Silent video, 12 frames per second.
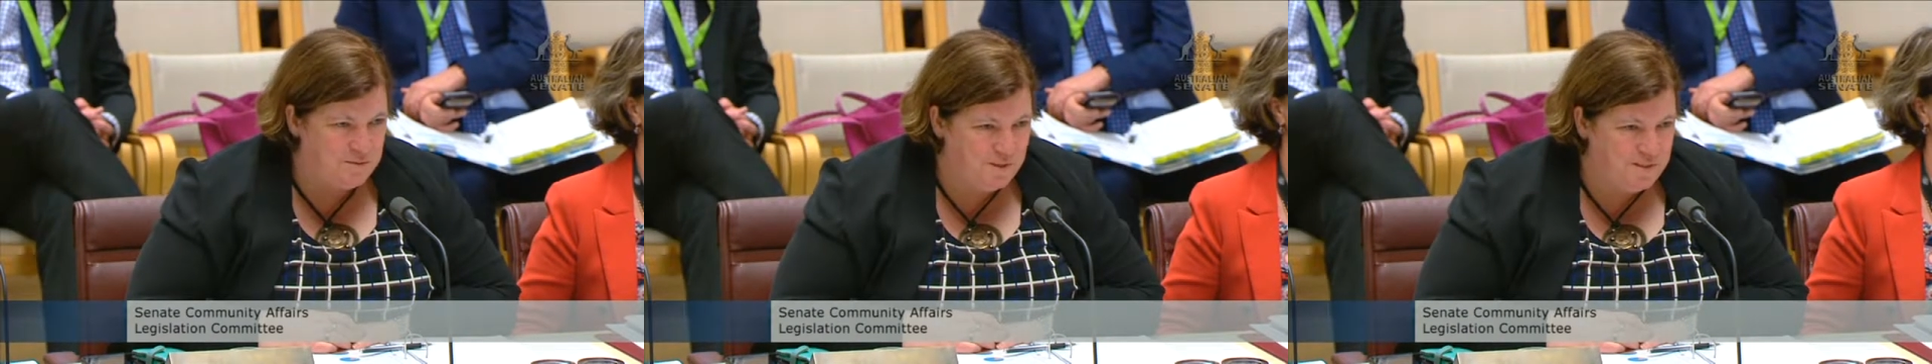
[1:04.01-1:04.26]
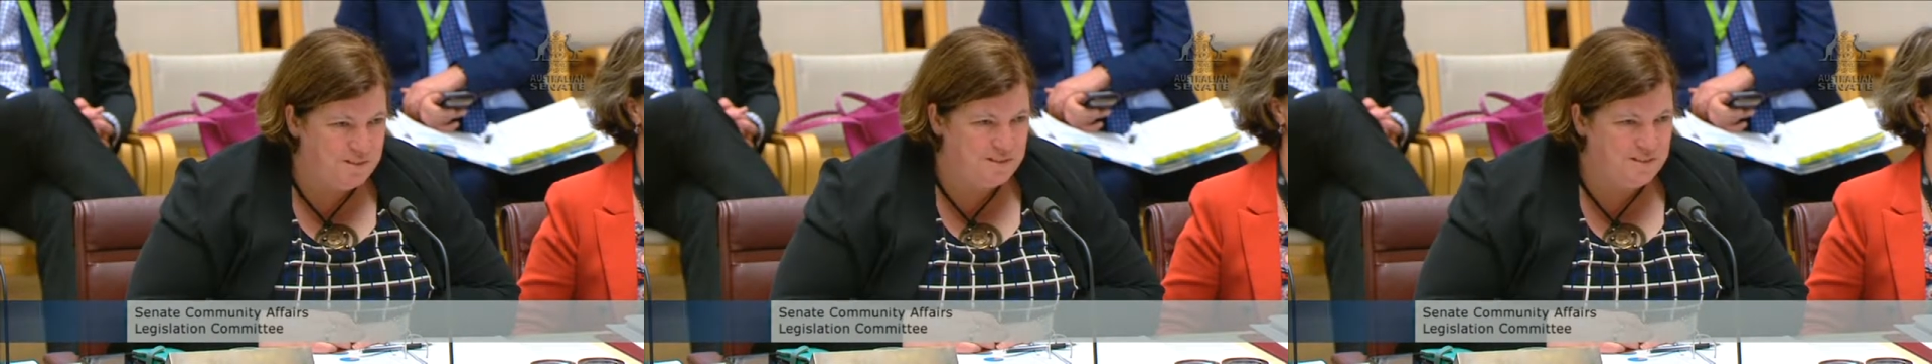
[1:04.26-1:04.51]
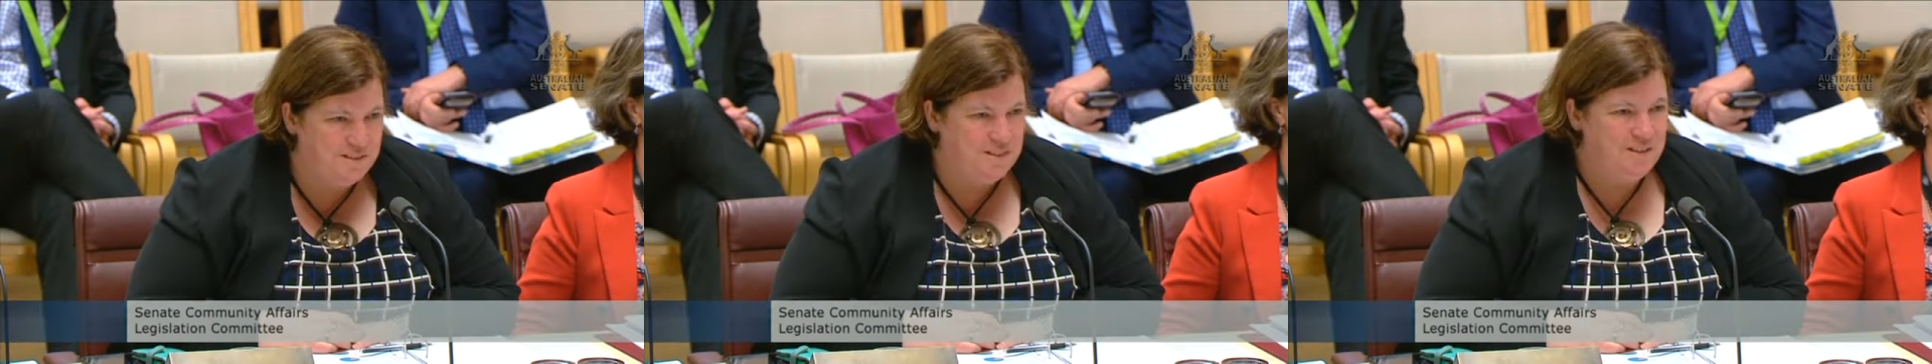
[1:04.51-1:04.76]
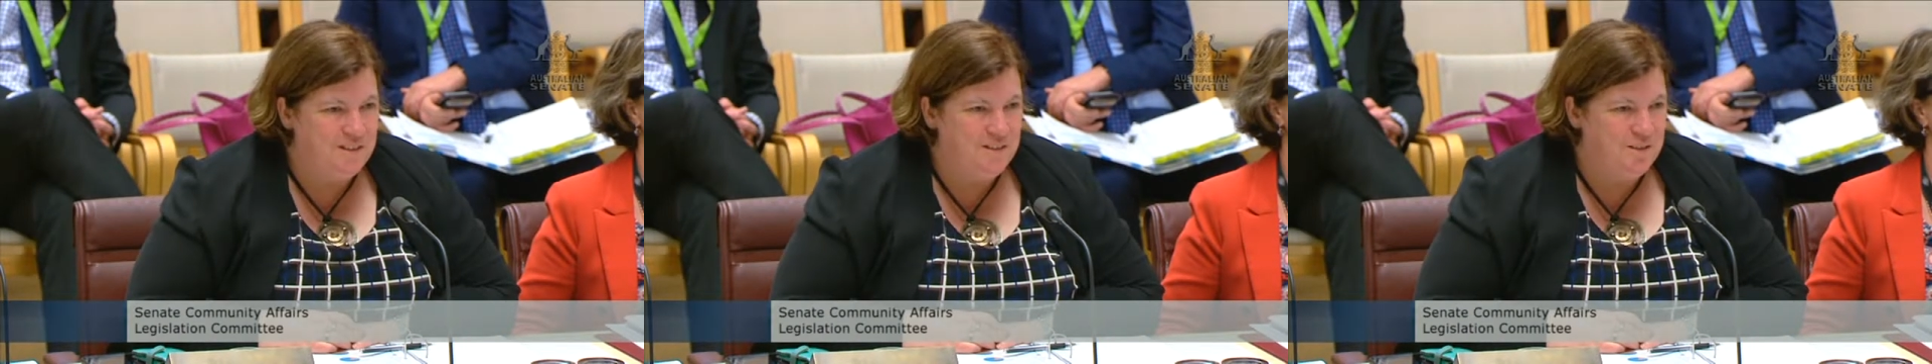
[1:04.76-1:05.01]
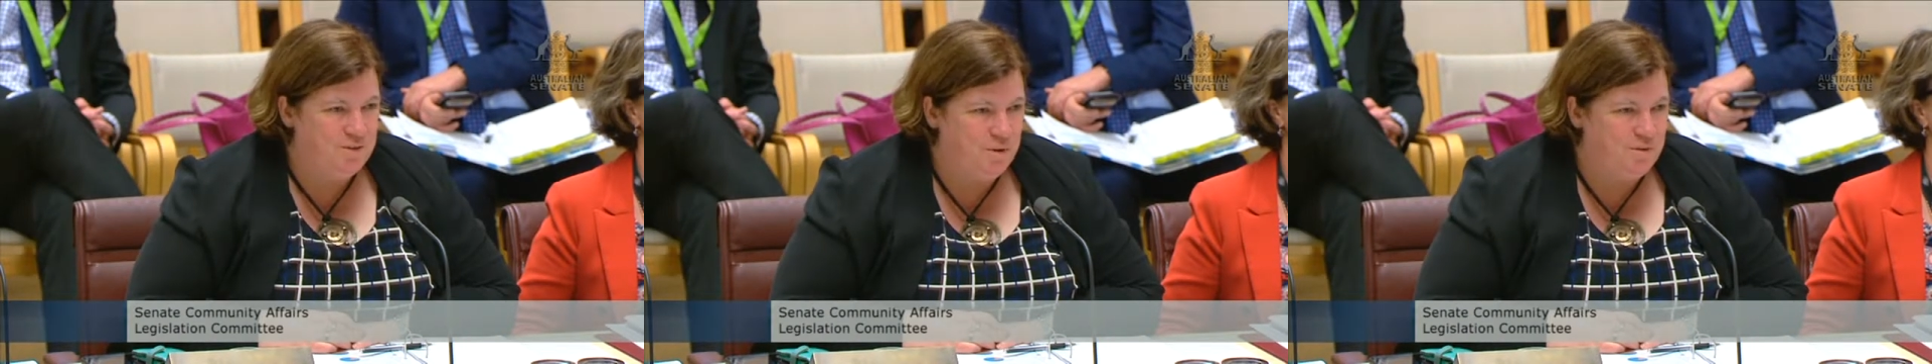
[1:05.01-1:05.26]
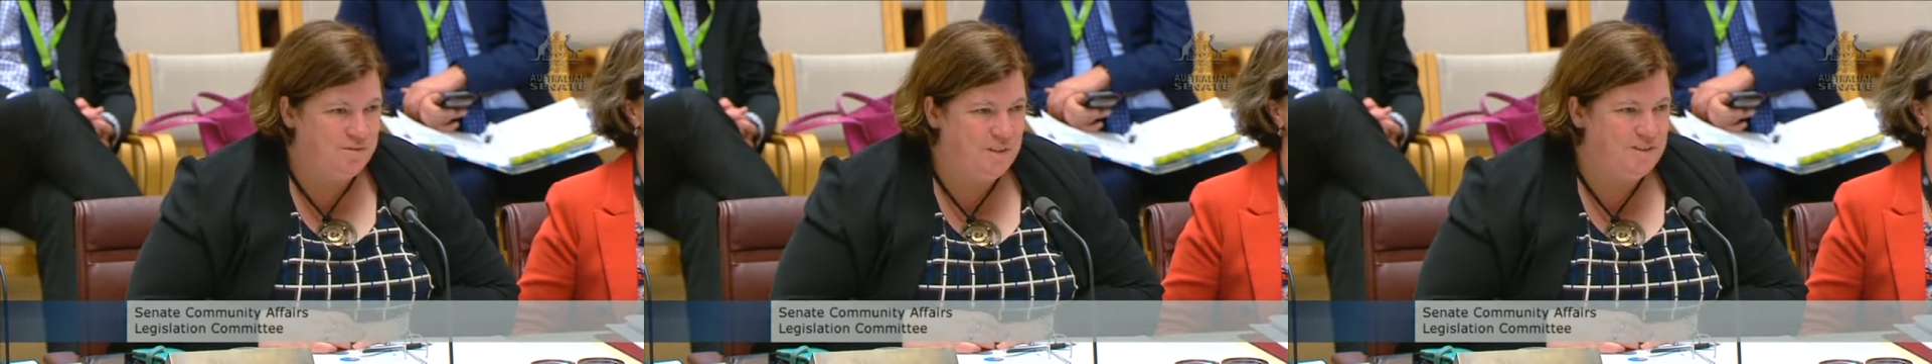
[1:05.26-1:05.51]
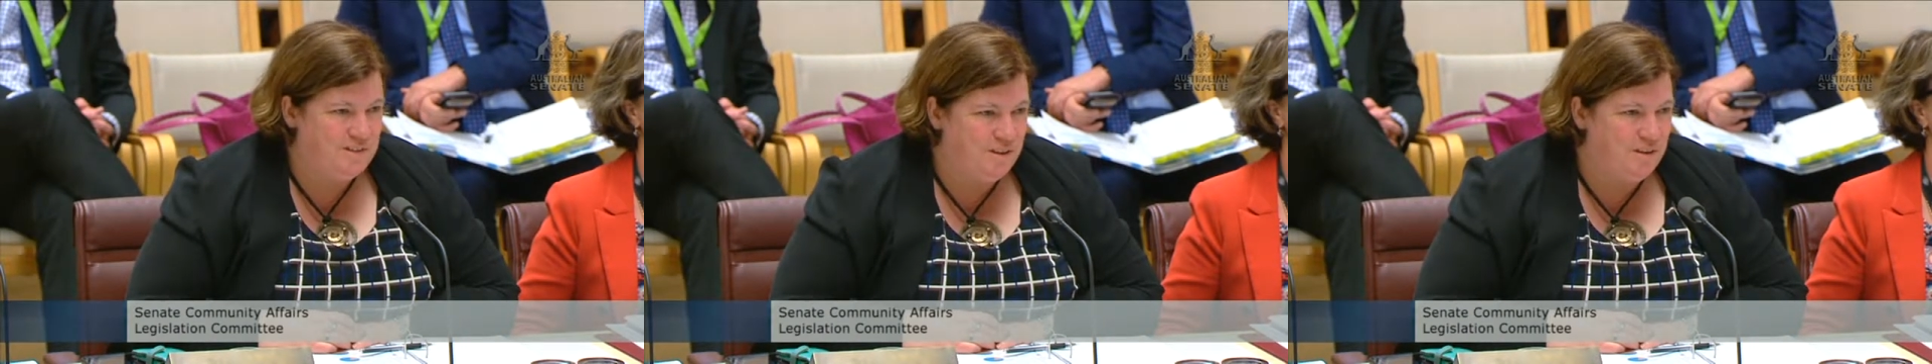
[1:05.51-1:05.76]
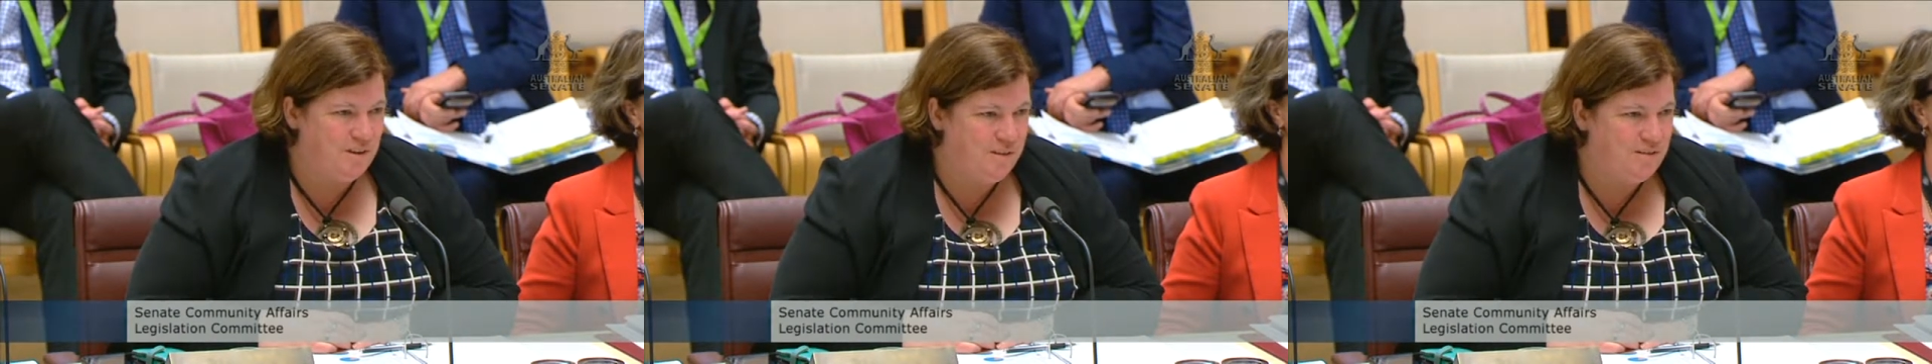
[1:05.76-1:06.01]
was 12 years
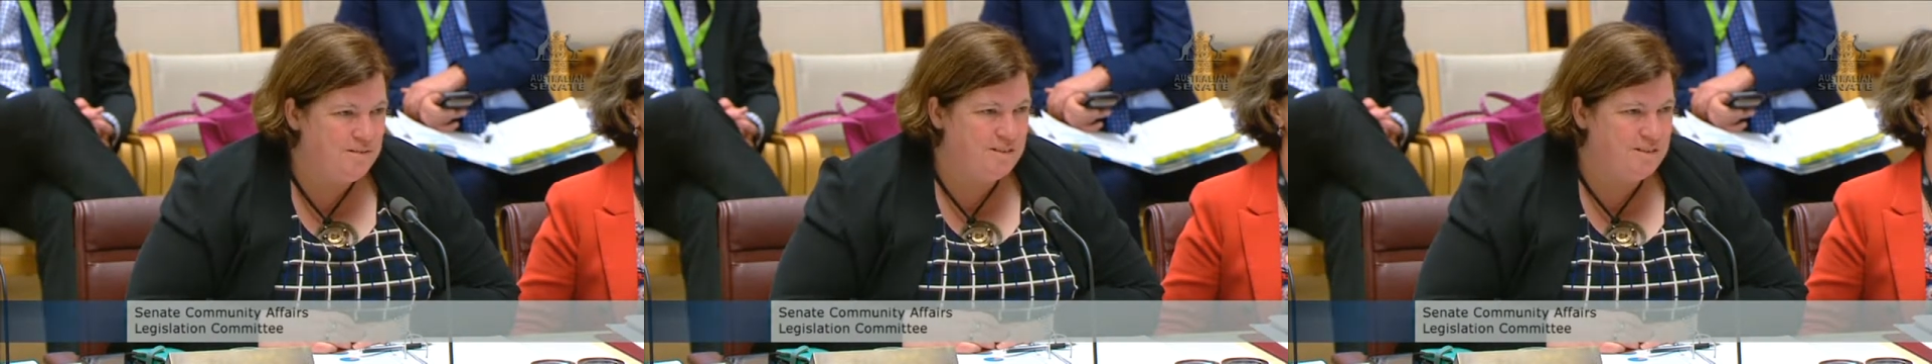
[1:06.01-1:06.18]
ago.